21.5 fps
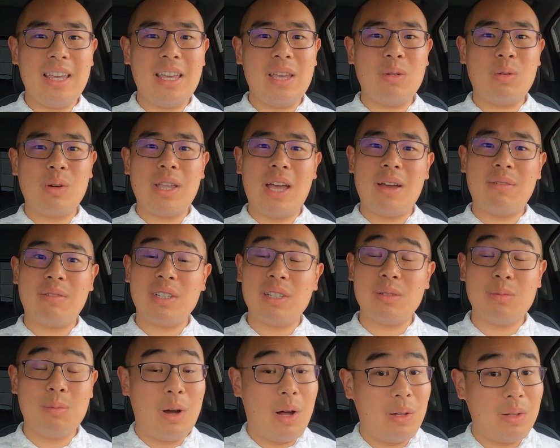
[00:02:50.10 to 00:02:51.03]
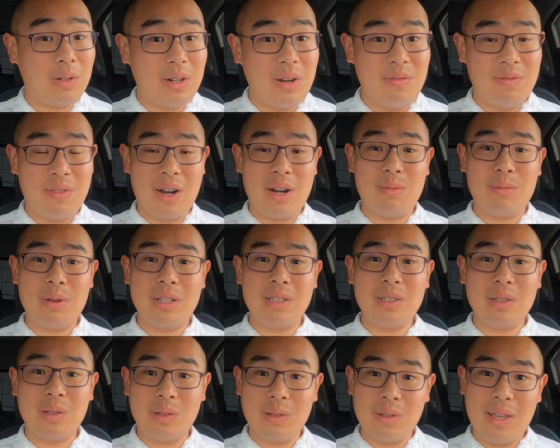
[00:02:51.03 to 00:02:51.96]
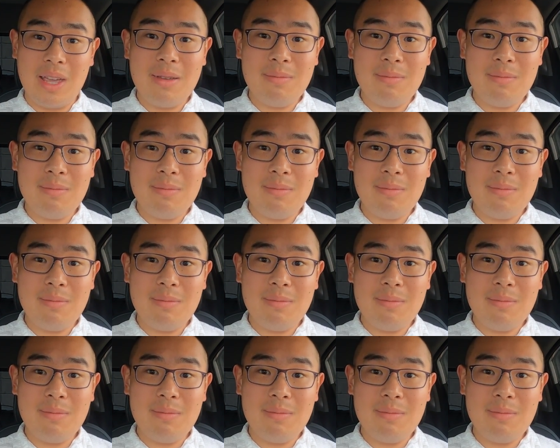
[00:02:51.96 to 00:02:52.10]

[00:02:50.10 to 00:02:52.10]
it would have a smaller environmental